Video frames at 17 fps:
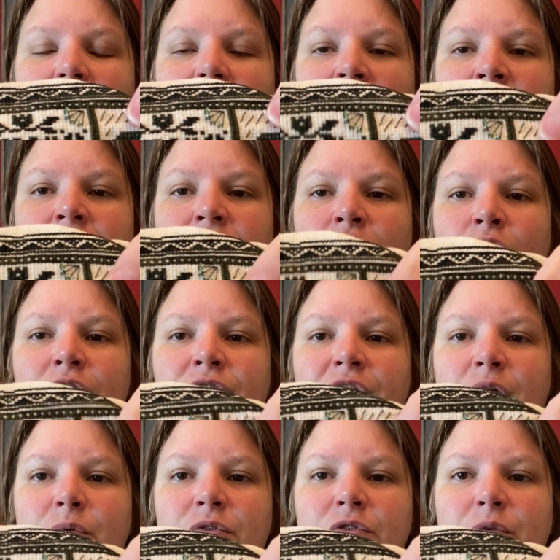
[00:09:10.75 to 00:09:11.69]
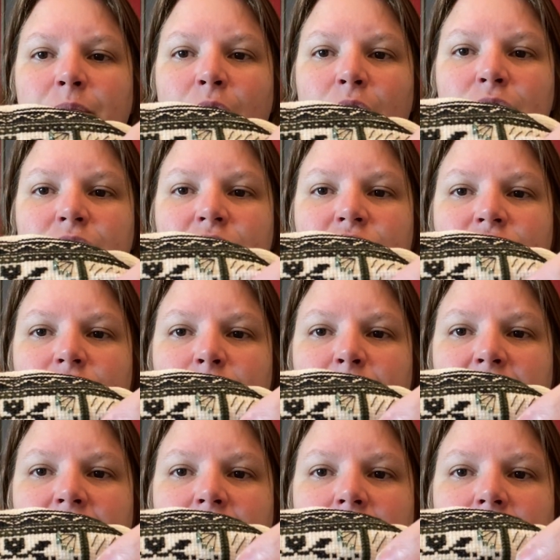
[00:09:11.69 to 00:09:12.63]
I don't know if they were supposed to just
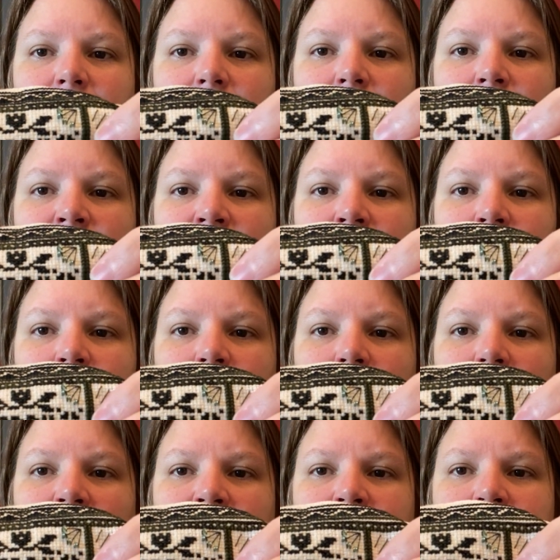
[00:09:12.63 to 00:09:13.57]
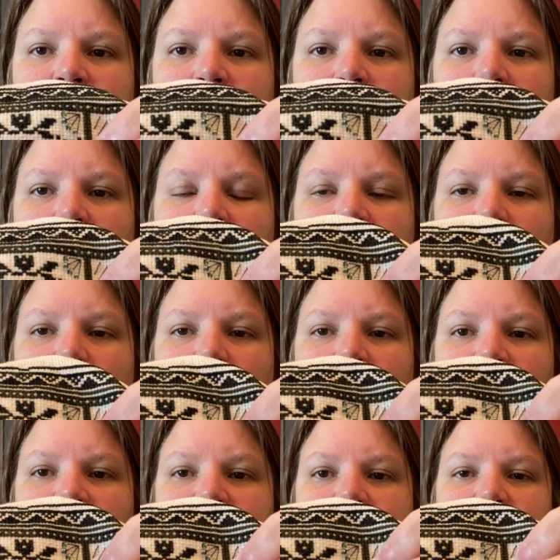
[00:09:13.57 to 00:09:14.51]
be regular X's or if they were
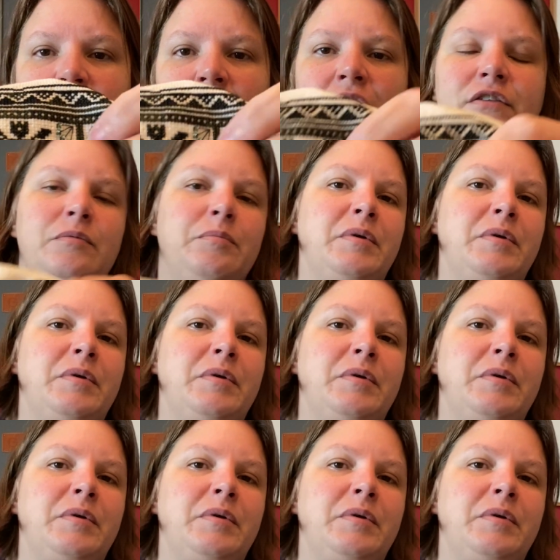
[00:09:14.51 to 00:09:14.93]
French knots,